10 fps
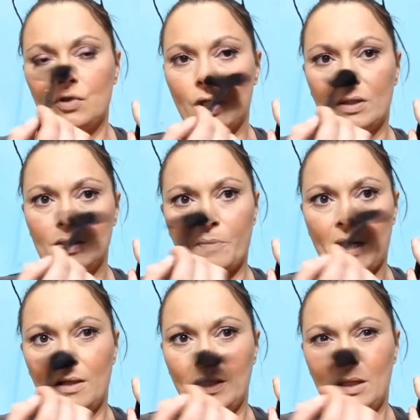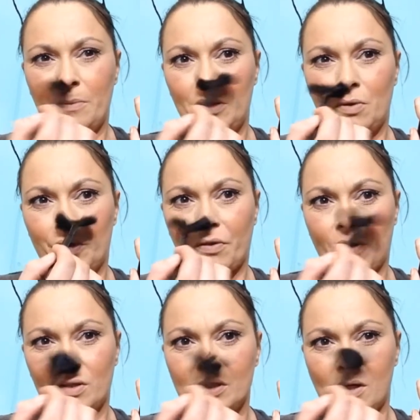tried this palette, let me know your
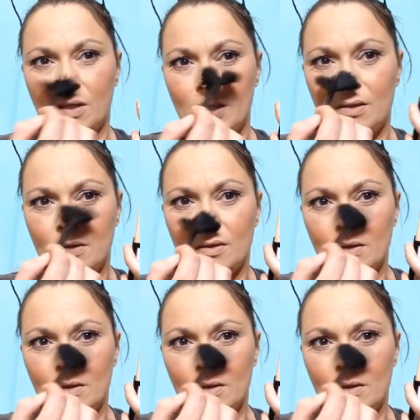thoughts on it.